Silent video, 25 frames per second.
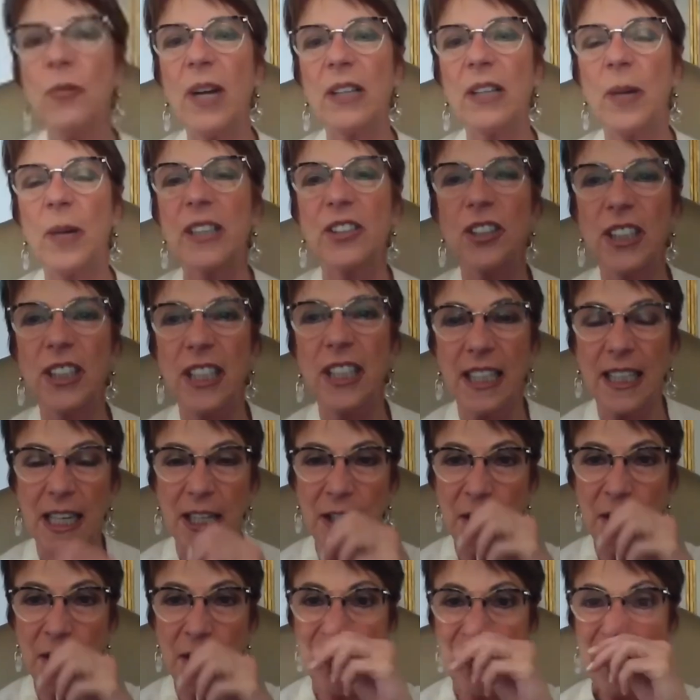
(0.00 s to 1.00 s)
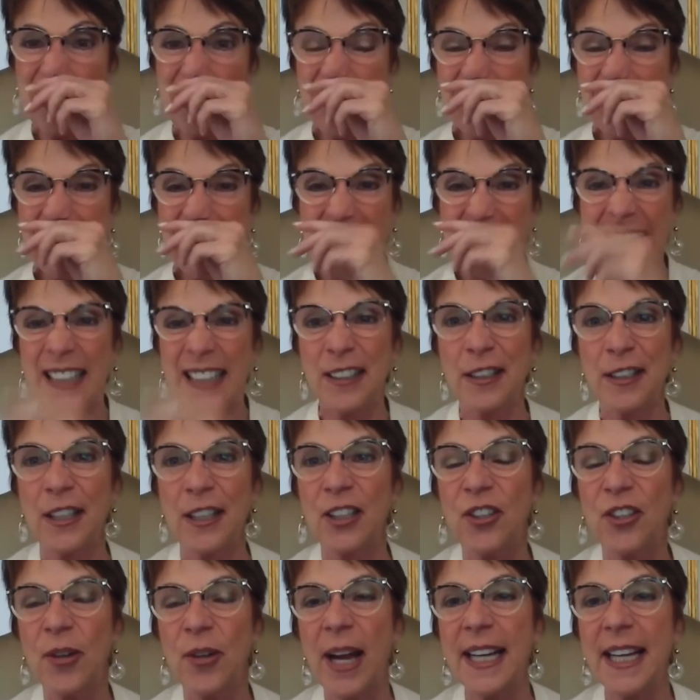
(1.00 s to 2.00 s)
well, can you
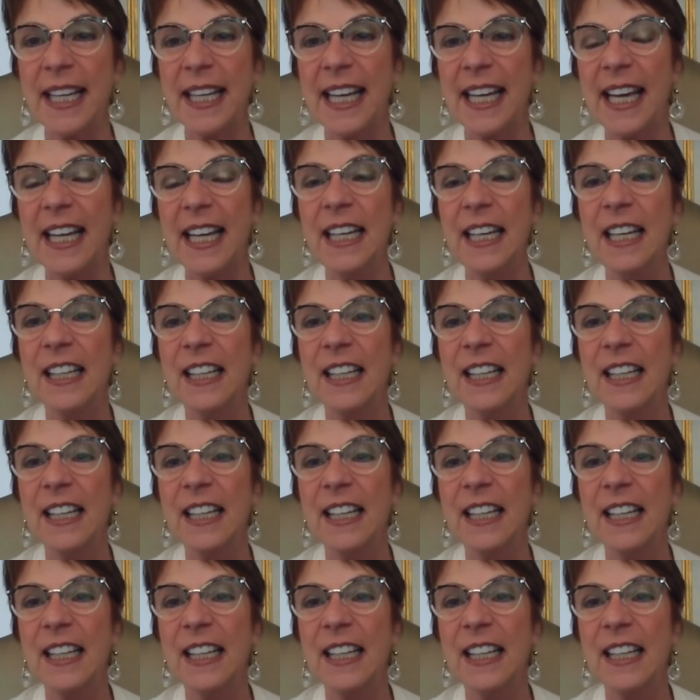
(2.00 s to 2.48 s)
try it again?